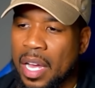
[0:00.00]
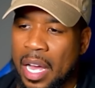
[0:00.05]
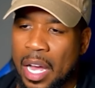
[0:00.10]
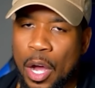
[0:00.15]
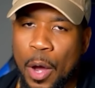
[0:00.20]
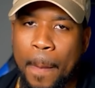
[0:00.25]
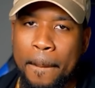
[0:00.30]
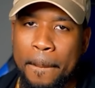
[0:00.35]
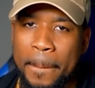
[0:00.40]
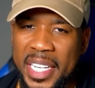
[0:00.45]

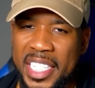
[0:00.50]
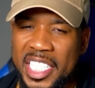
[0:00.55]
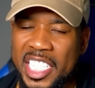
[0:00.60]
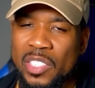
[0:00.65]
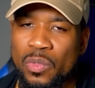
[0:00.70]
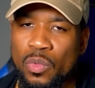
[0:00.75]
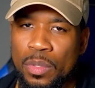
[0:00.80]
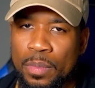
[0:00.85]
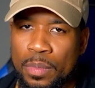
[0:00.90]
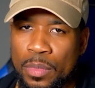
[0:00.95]
how
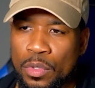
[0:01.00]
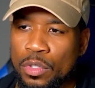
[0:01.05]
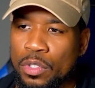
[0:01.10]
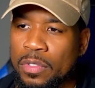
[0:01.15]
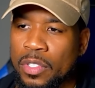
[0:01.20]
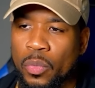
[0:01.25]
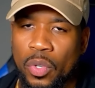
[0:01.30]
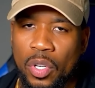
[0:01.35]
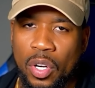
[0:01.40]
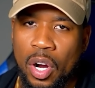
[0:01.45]
bitches would
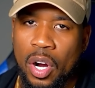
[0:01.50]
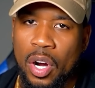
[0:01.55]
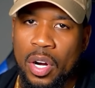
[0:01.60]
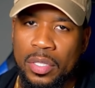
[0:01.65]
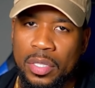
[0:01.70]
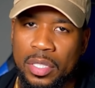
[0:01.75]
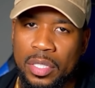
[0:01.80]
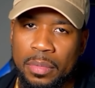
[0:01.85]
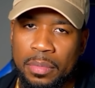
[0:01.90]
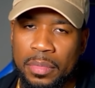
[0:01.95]
move in
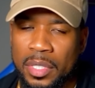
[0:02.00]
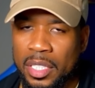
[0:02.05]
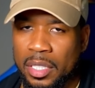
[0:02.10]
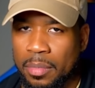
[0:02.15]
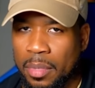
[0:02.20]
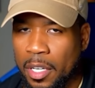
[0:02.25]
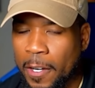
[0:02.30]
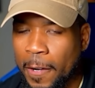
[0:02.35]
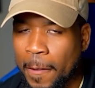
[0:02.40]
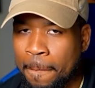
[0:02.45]
regards to me,
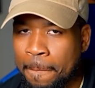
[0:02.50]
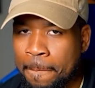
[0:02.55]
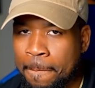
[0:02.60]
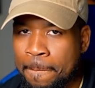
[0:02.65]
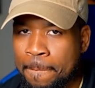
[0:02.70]
bro.